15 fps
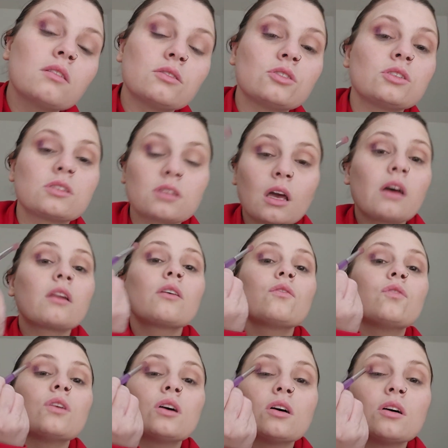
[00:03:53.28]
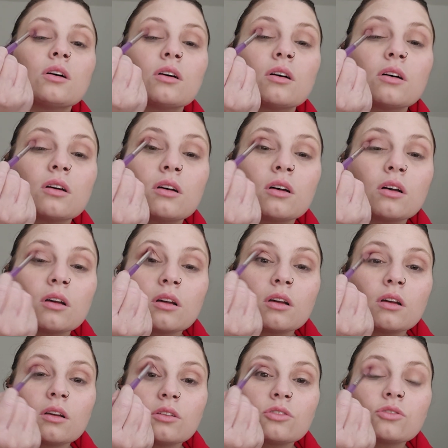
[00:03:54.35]
And just kind of
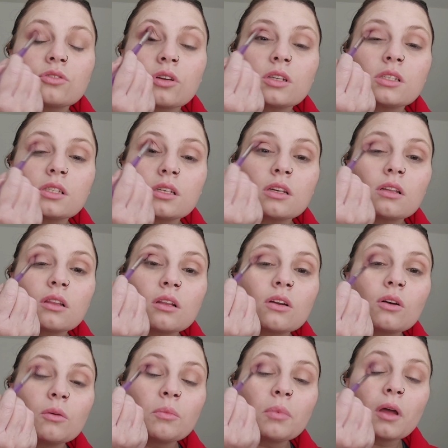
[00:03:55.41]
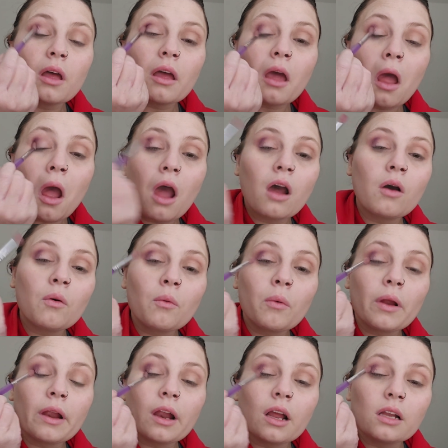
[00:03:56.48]
tracing a little bit
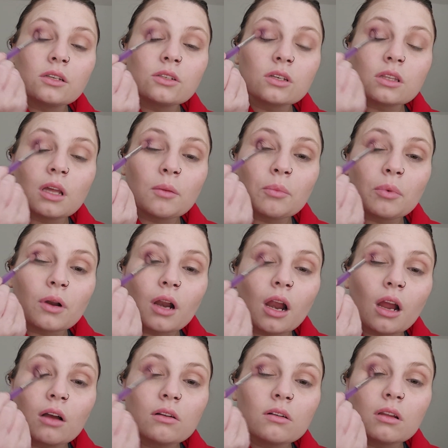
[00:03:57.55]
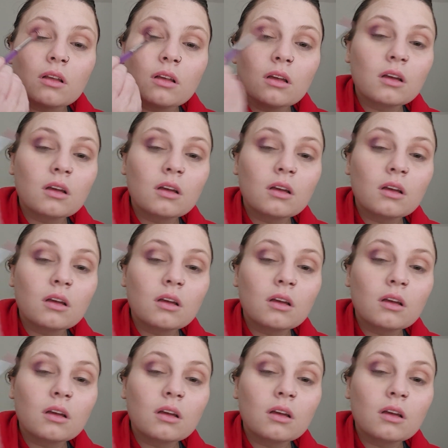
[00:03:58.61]
where I took that brown,